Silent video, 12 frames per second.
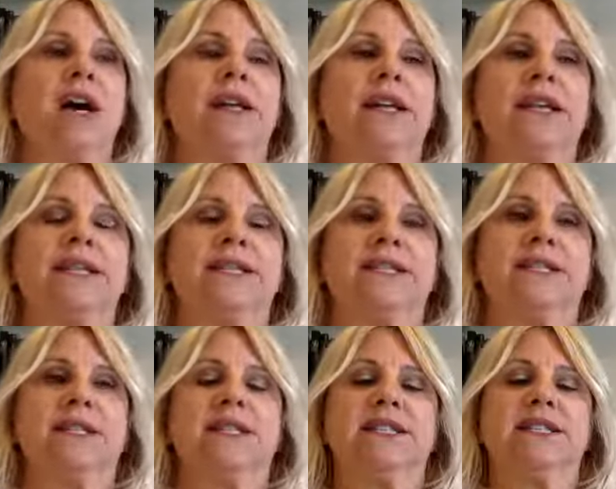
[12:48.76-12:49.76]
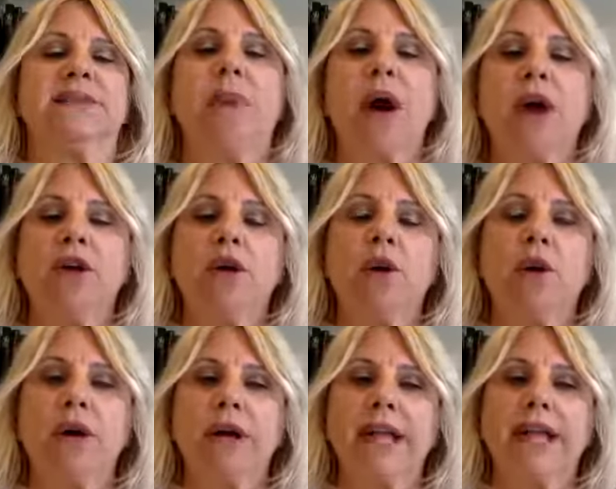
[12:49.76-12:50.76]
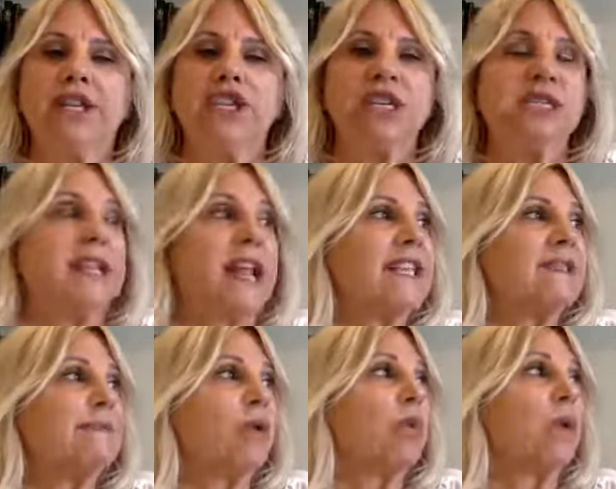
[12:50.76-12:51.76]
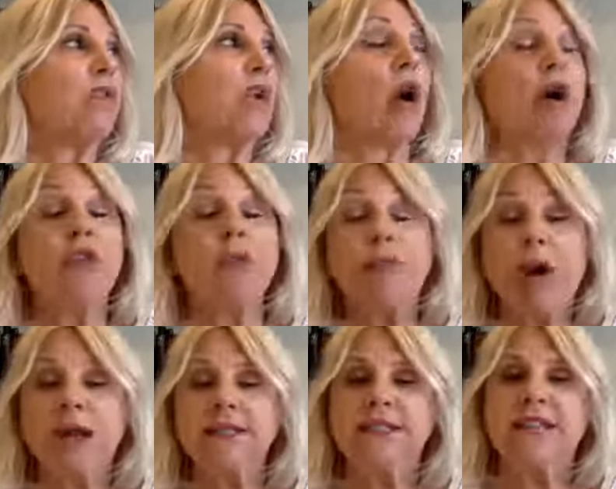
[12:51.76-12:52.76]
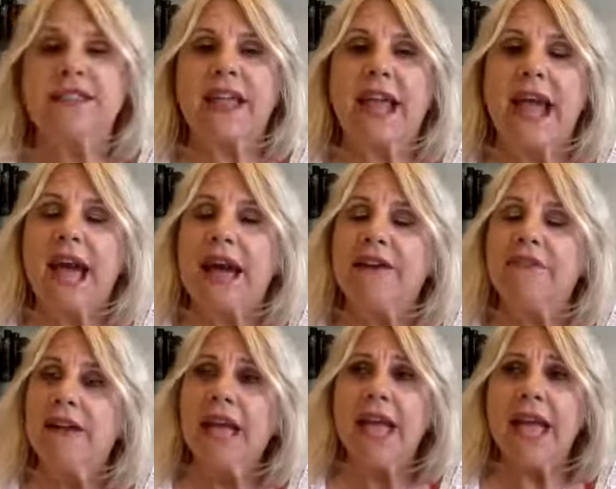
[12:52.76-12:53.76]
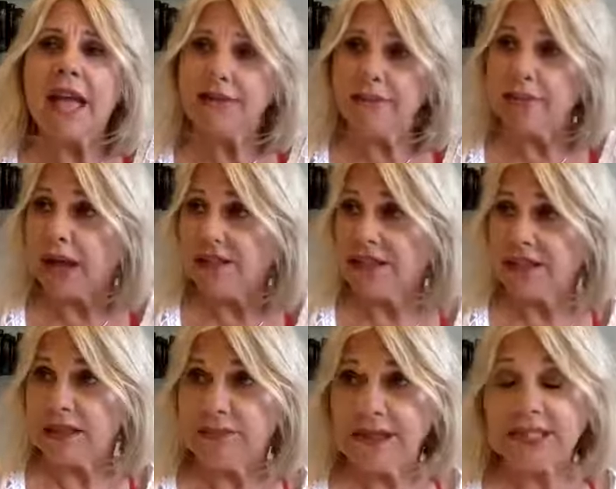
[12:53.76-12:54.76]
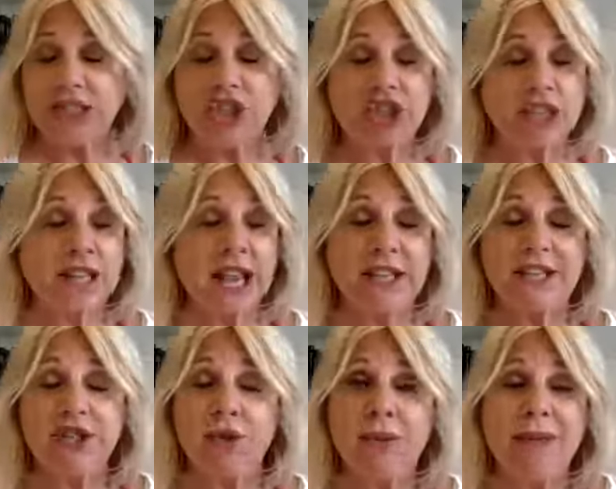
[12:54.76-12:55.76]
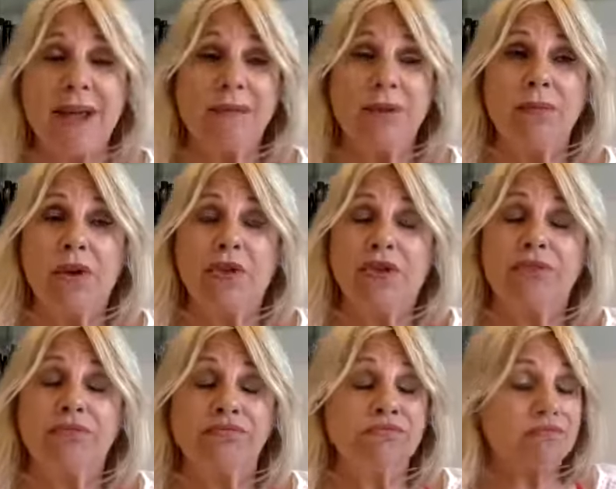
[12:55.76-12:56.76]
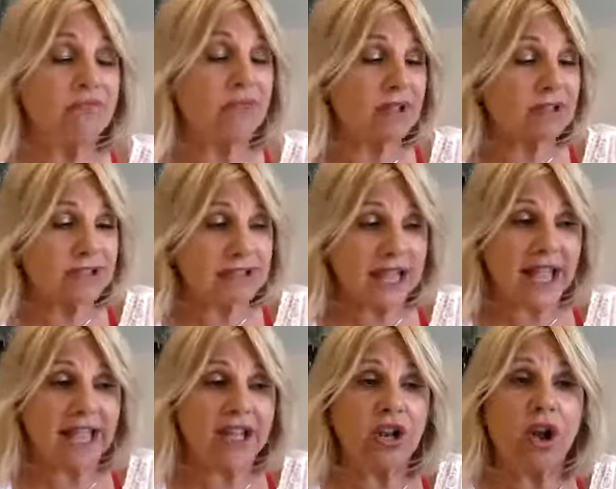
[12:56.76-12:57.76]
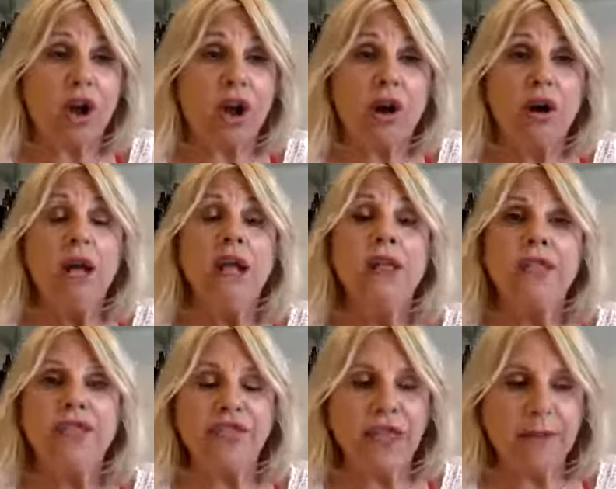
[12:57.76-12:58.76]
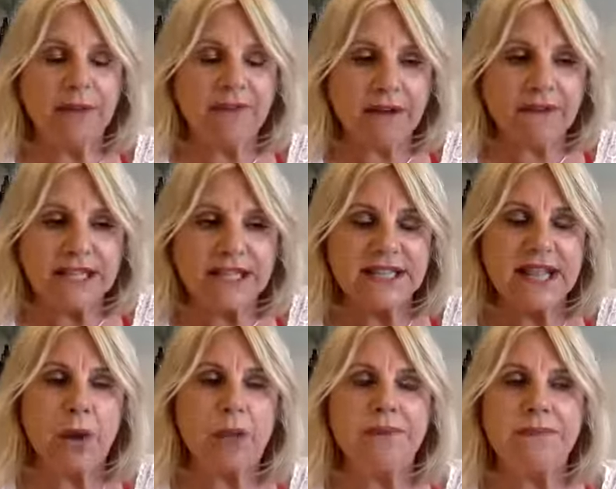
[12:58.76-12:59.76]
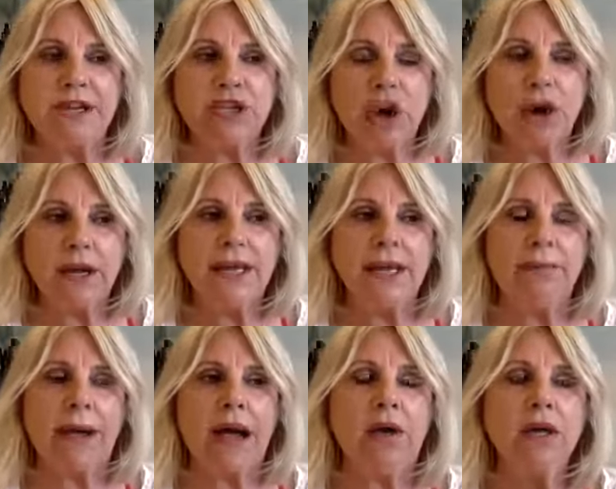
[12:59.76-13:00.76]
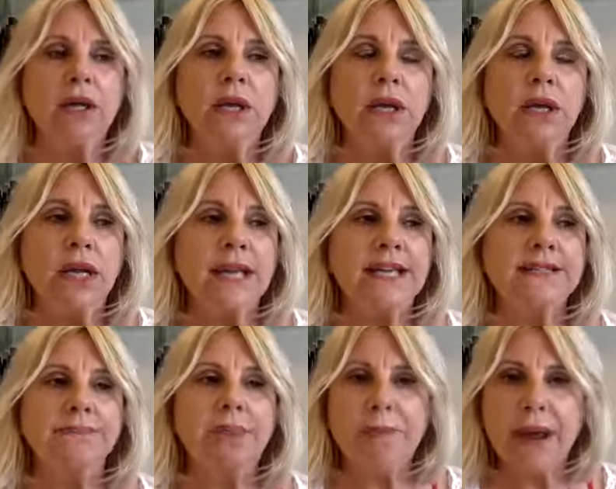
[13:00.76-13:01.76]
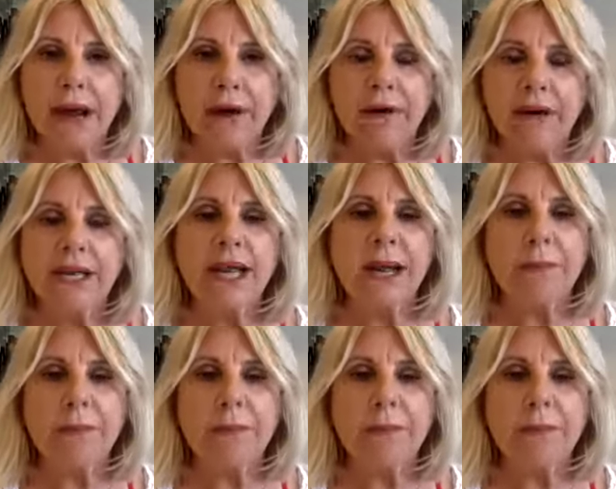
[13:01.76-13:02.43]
It's spot on, and she's an expert with all the products that they have. And I think the message today is to remember, staying along the theme of everything that we've been talking about, is preparing and